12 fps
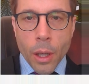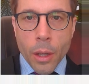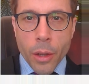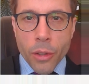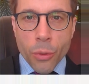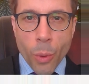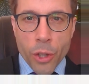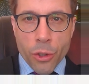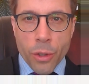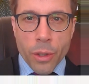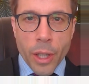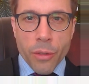This
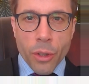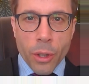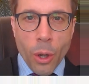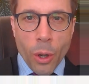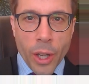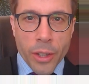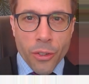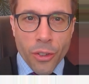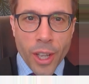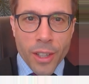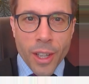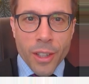question leaves a lot
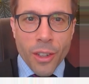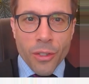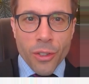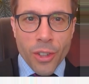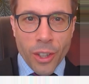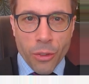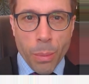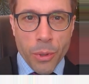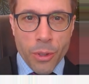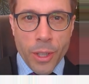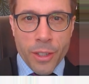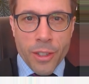unsaid. It doesn't
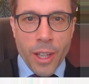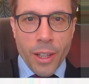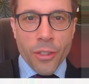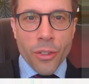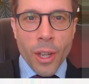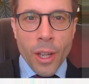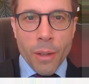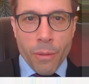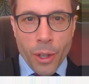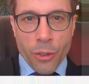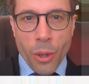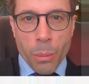explicitly tell us, for
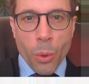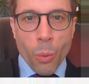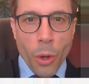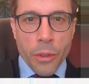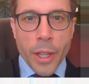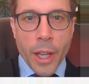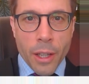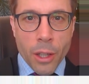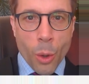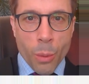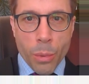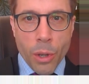example, what the
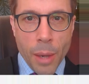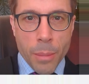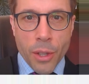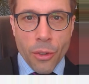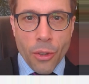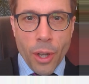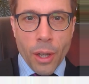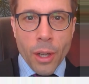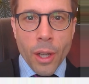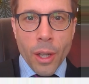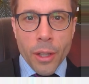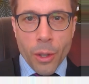unknown parameters are.
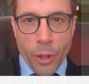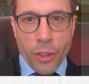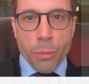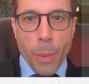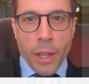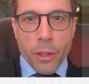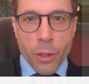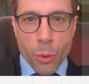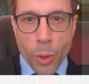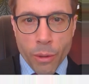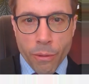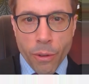You're expected to
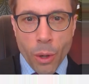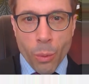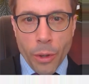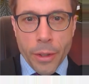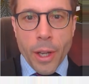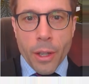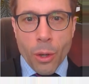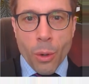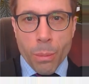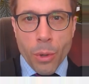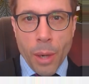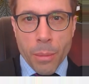infer what the unknown
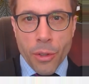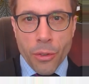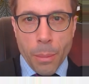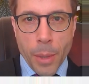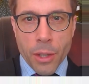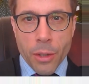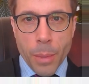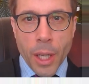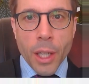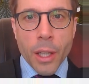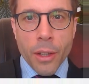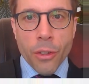parameters are meant to be,
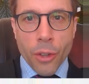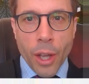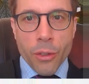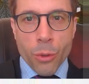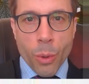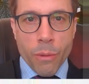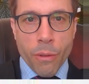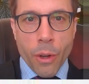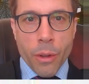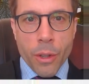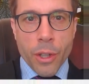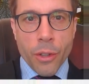in this case to infer
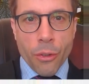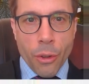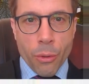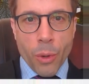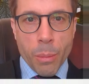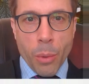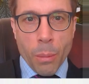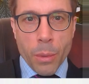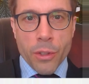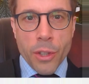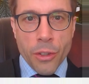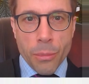that it's the three
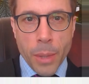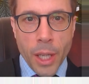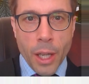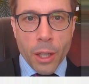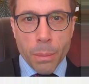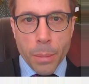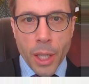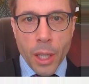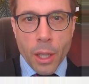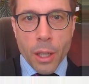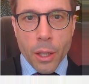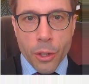properties PL,
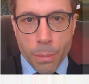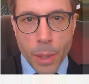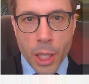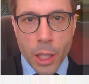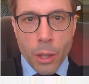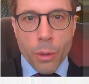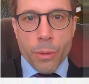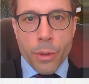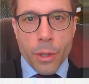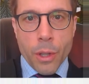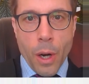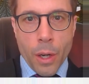PR and PU
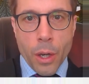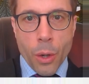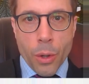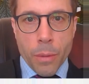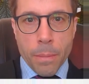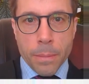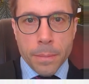that are unknown.